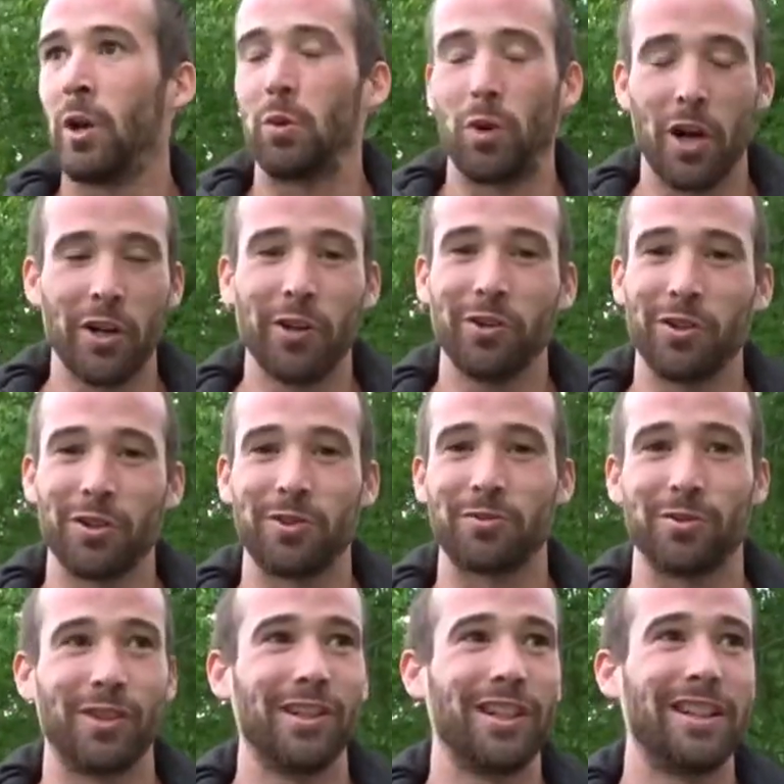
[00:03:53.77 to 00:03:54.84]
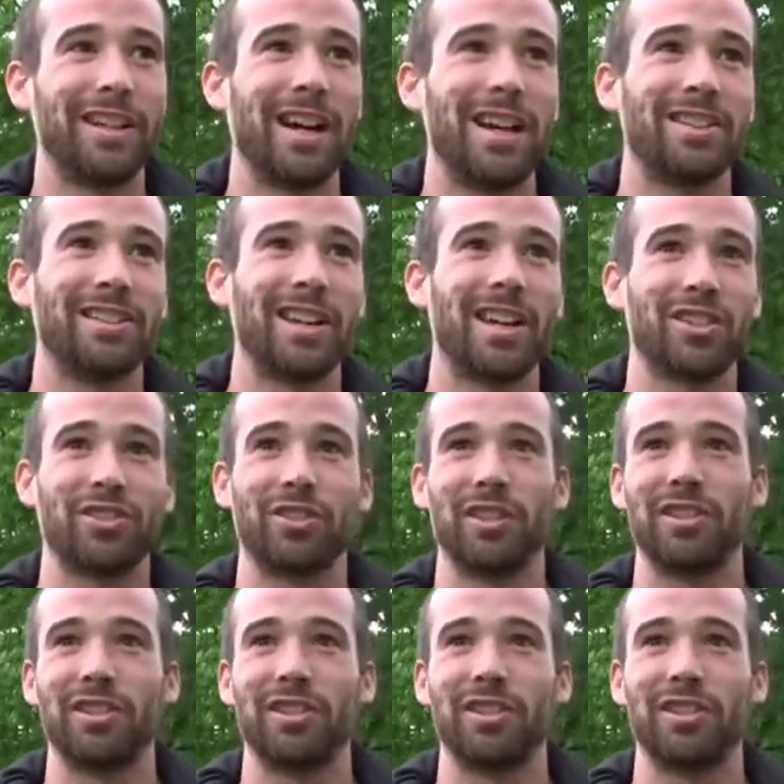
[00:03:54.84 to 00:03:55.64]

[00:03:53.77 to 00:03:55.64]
Water looks really nice actually.